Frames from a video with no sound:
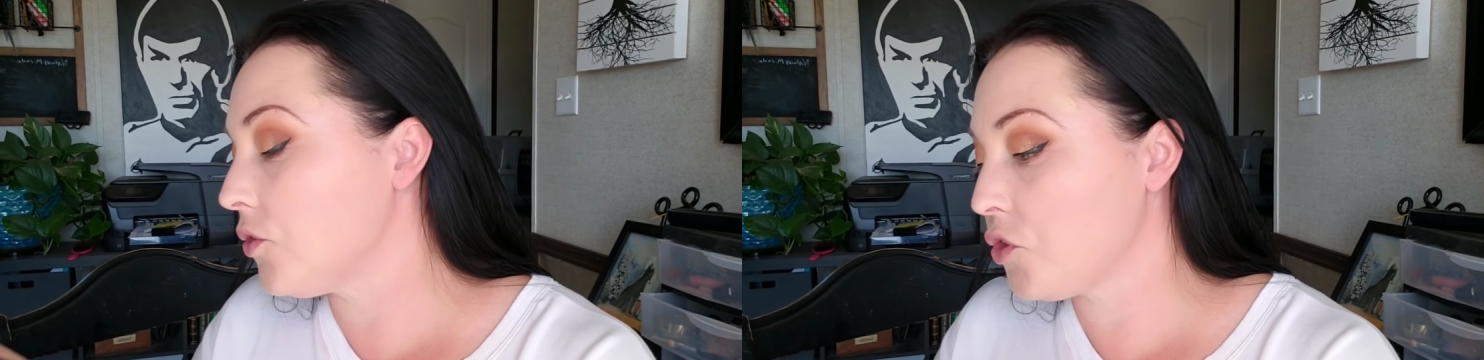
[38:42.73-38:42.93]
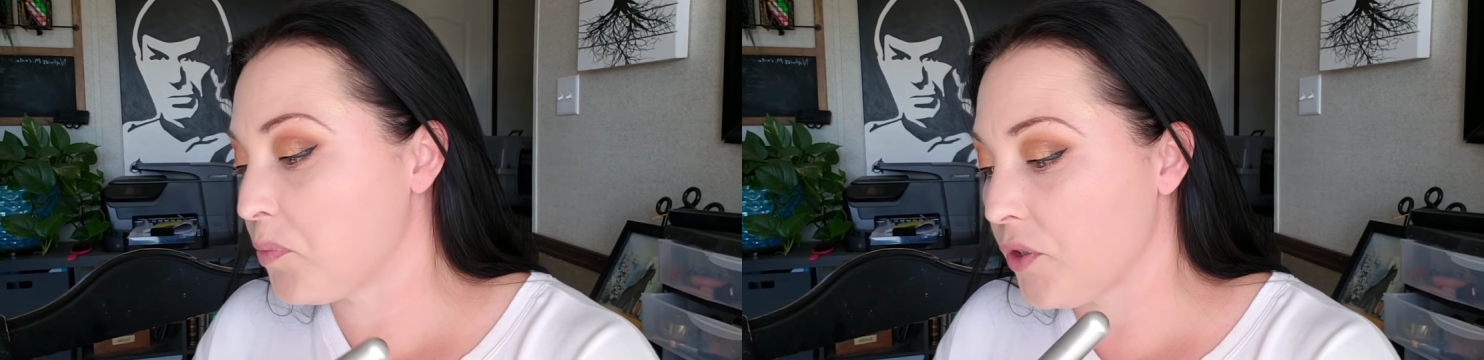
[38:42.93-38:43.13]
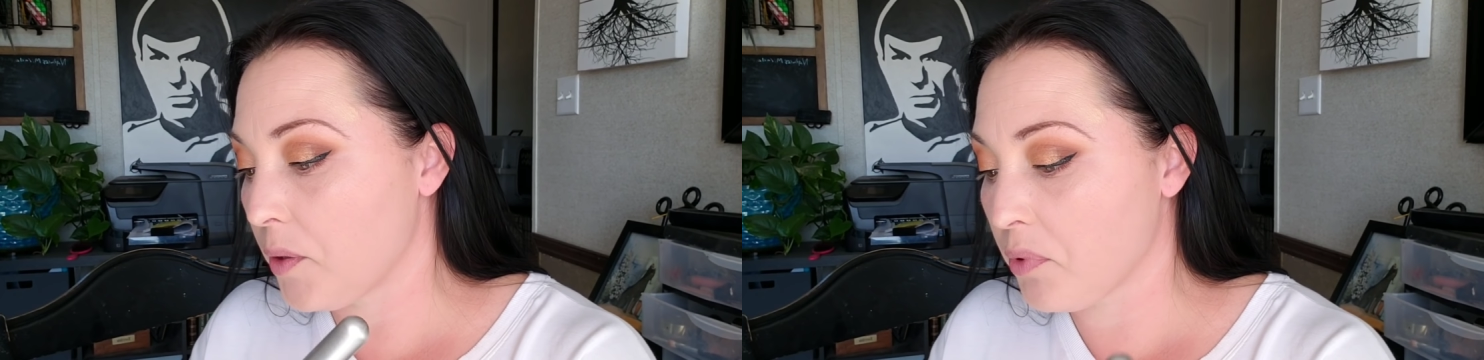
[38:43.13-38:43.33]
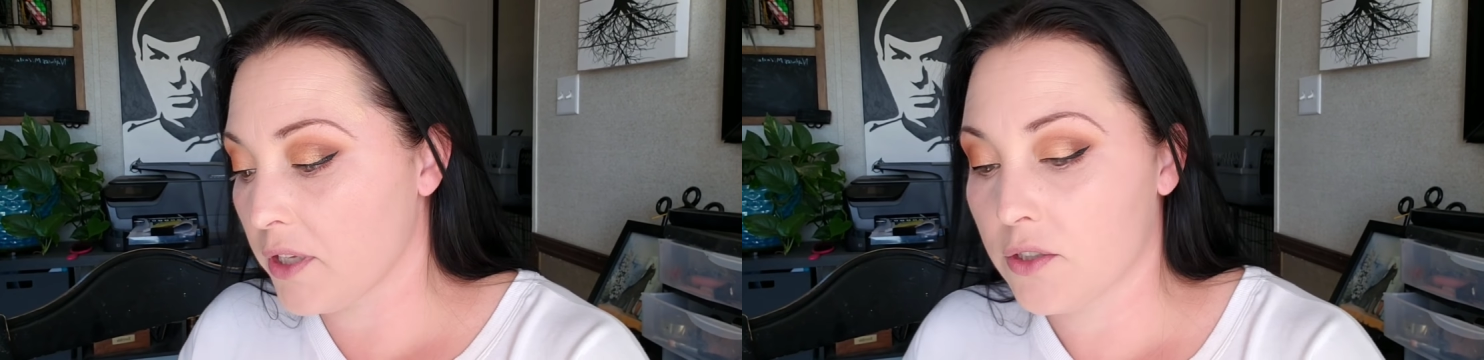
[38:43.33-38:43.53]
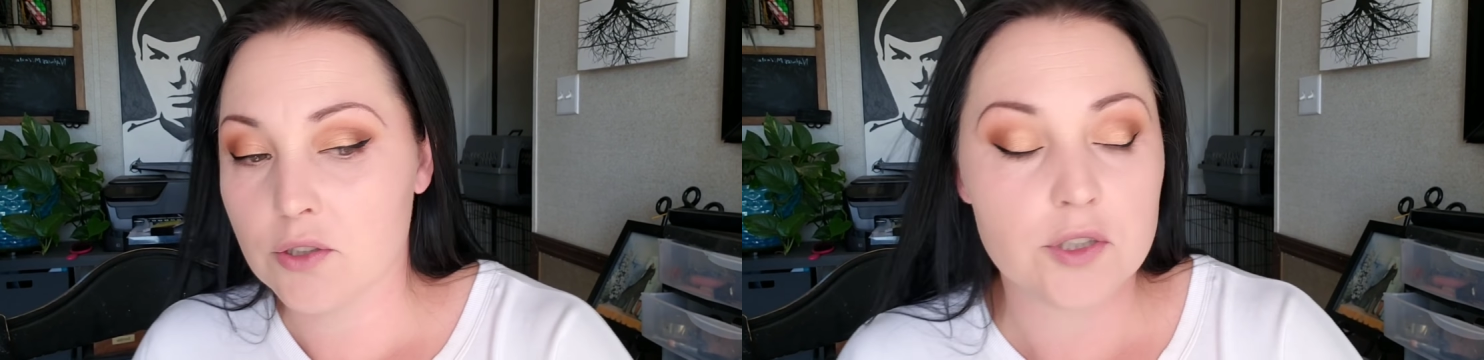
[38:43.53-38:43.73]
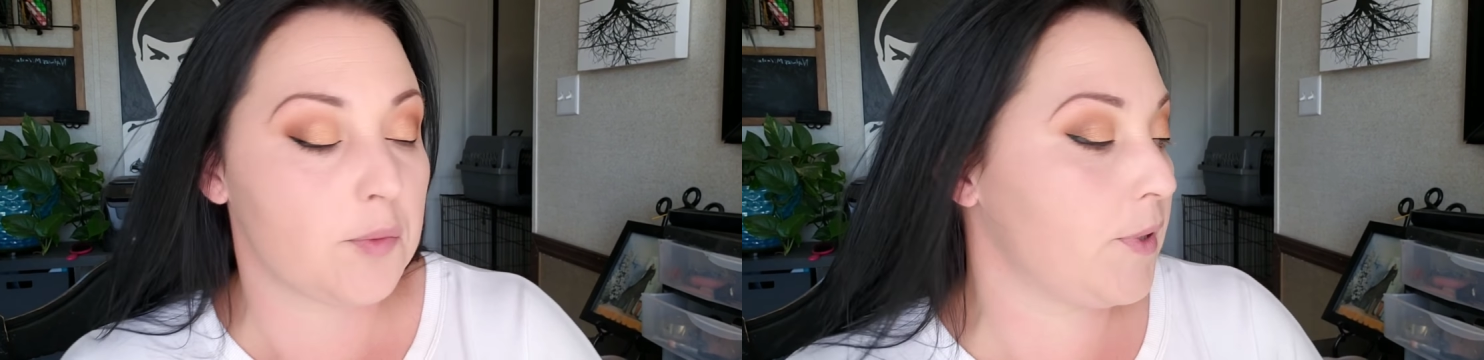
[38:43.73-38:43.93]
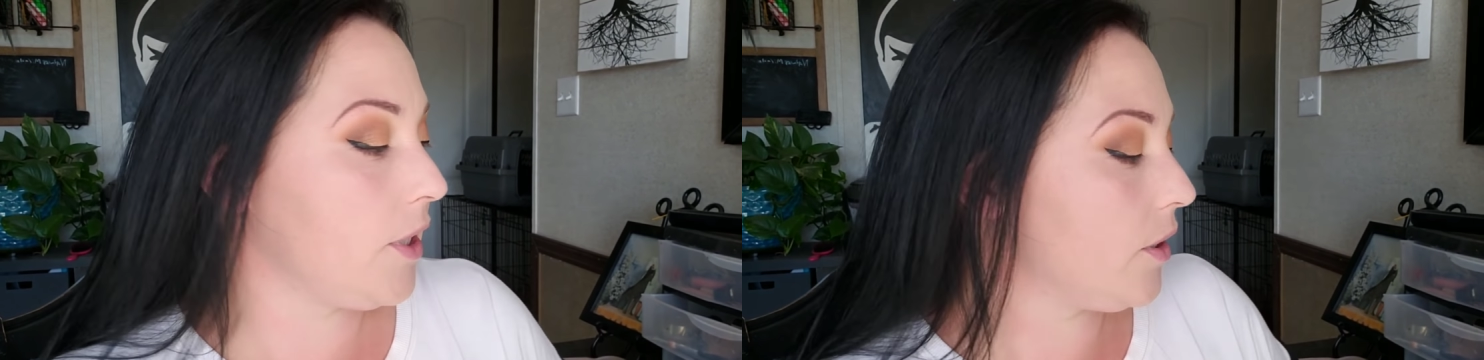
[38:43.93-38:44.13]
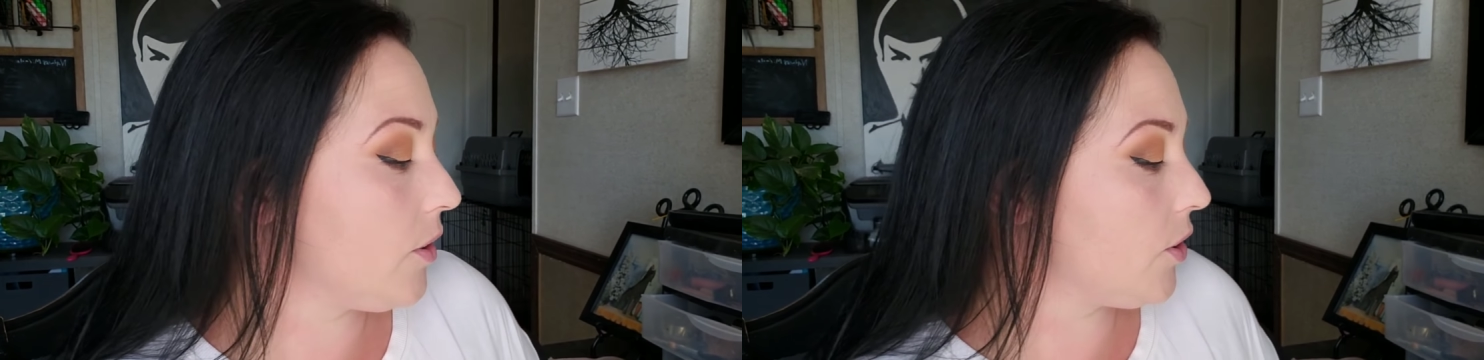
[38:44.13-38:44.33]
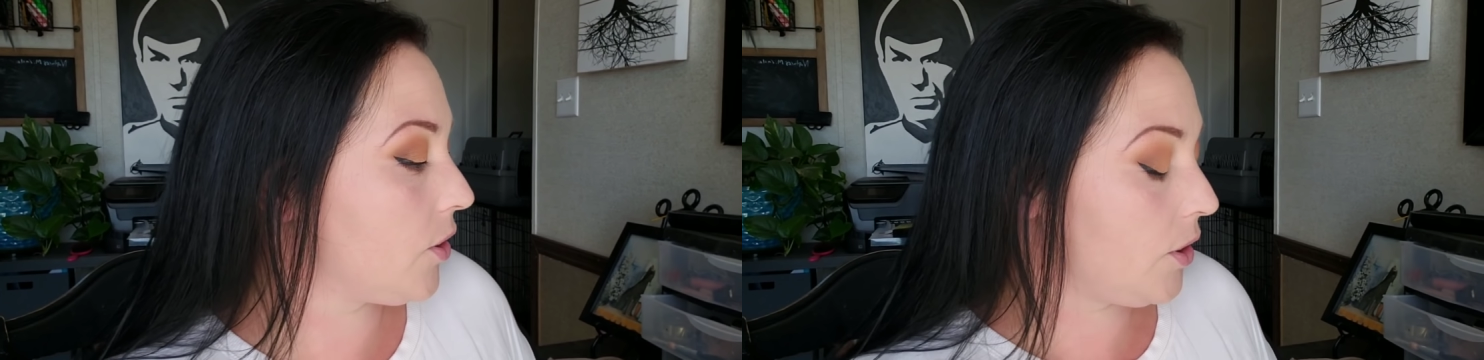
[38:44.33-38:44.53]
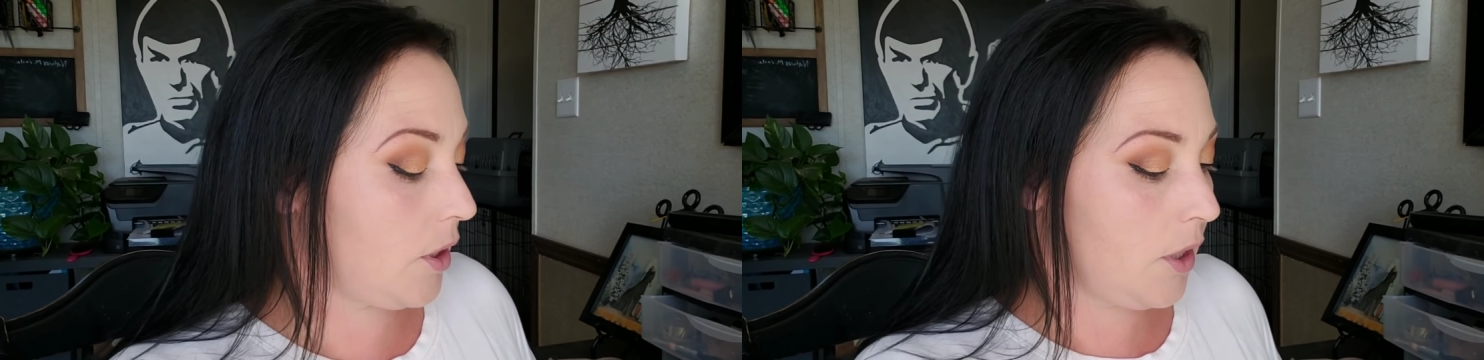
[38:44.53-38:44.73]
use beauty blenders
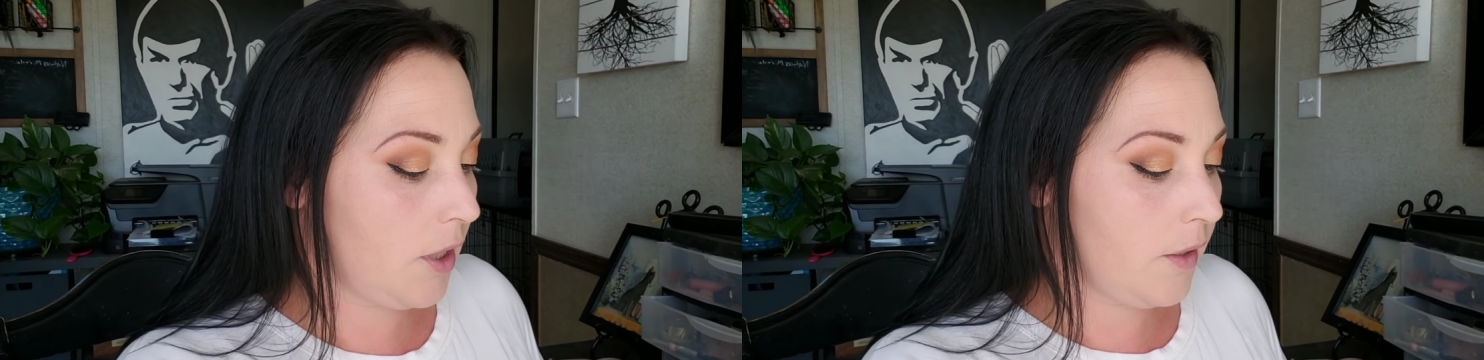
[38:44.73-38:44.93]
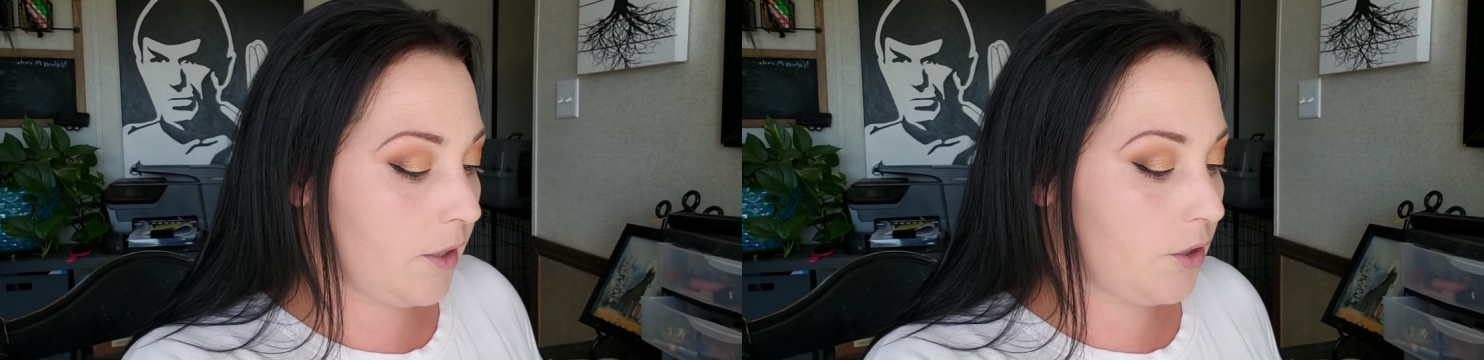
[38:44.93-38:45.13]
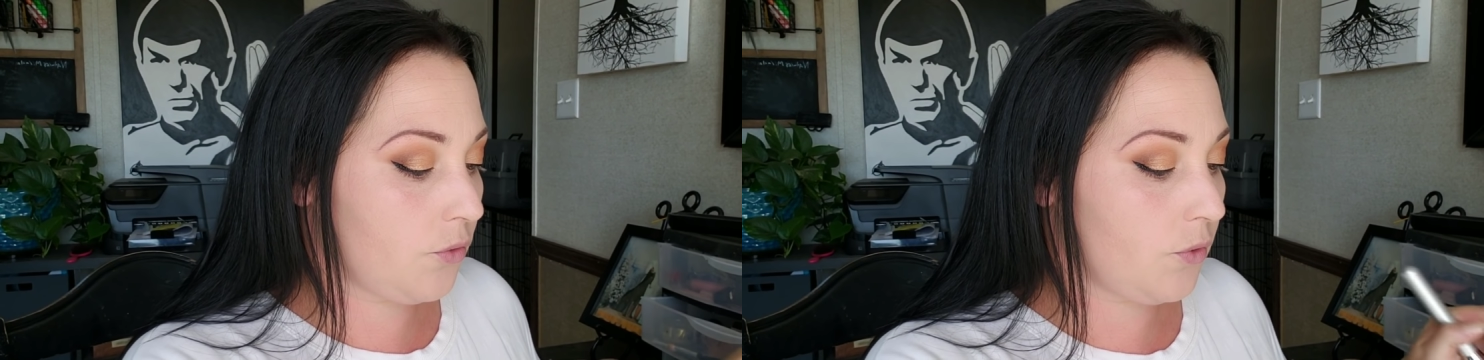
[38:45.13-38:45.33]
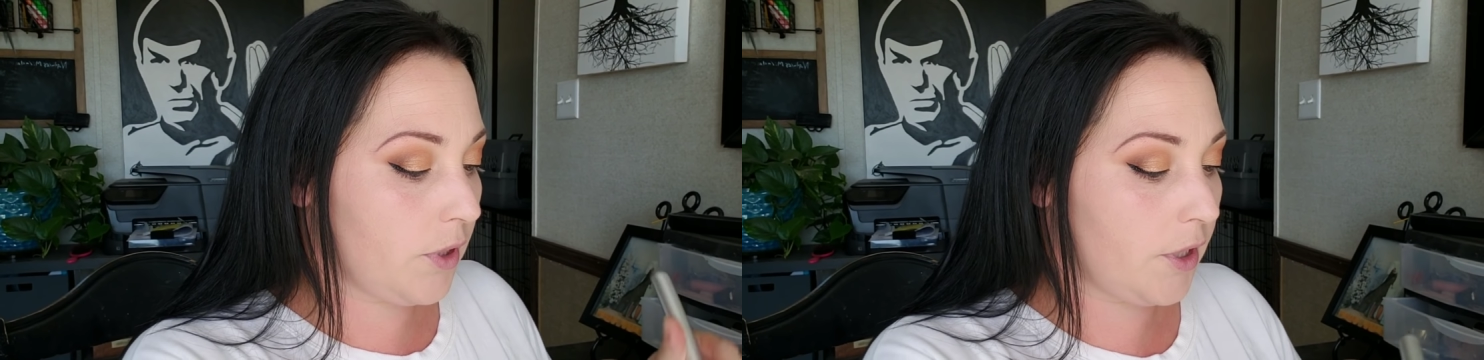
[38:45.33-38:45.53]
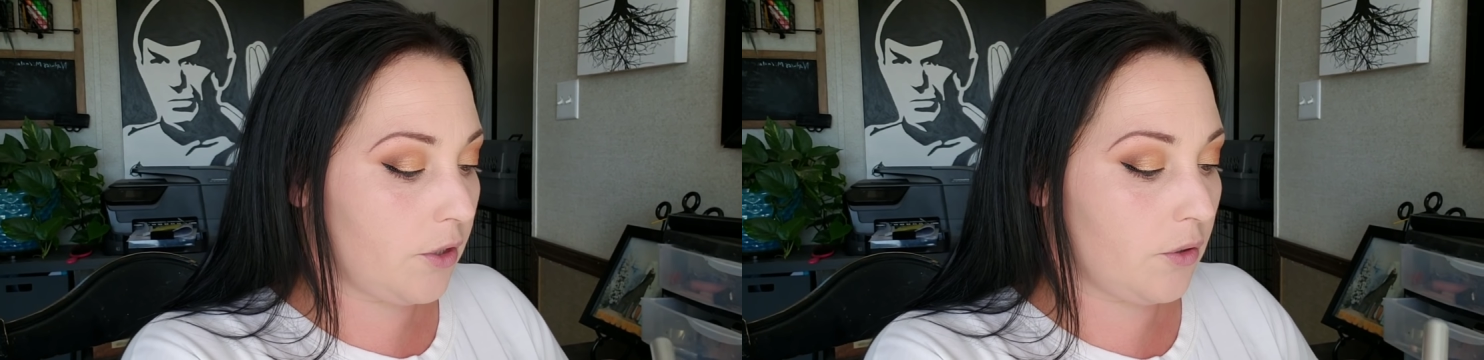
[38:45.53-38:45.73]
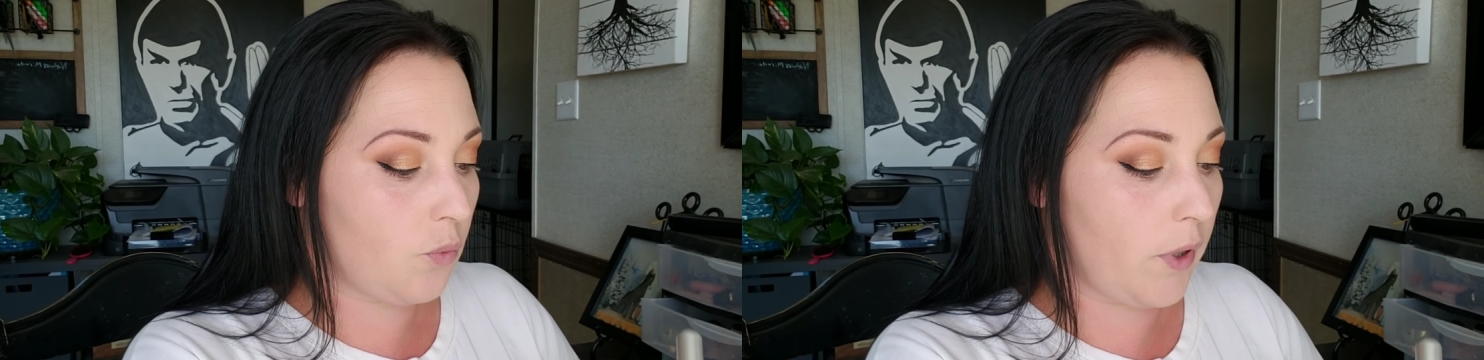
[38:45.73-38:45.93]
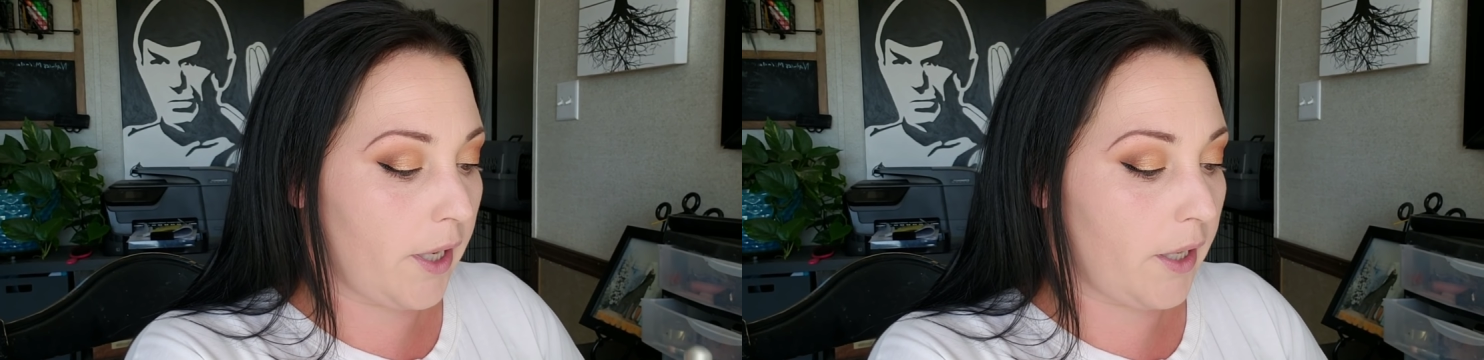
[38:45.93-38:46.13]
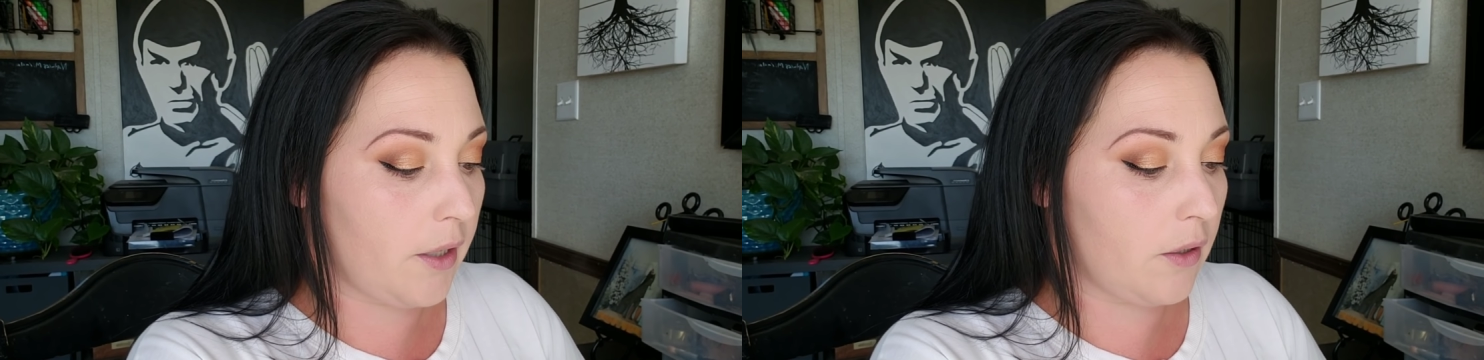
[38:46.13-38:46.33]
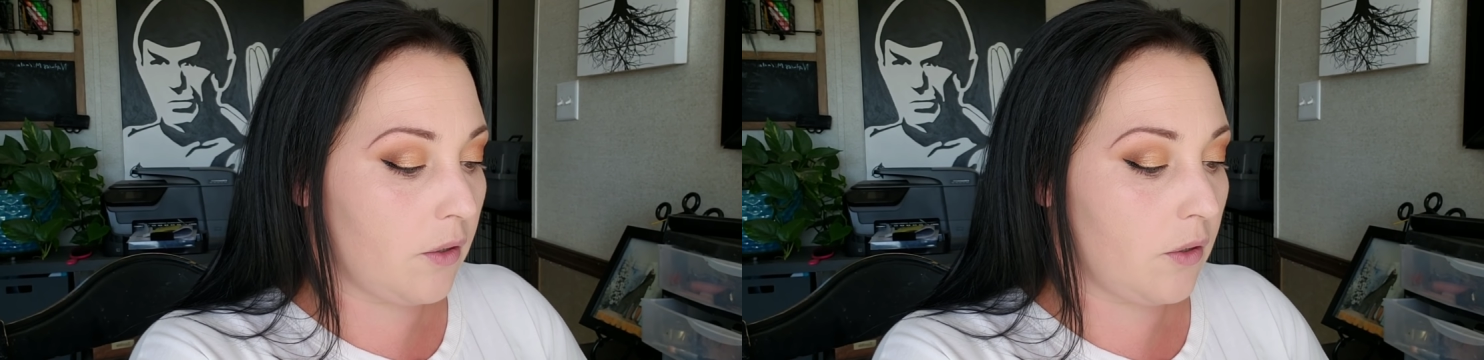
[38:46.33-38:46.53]
because that's a really good way.